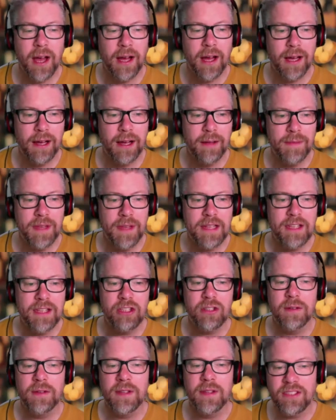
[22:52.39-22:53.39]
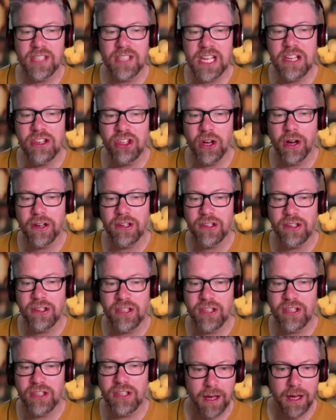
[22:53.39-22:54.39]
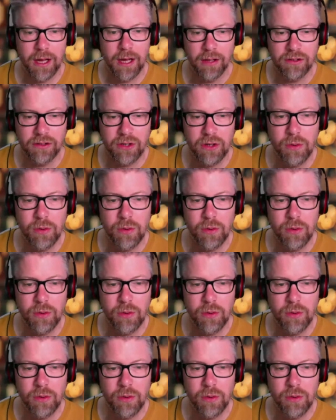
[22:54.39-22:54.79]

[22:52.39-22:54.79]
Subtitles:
the addition of the CGI Jabba the Hutt,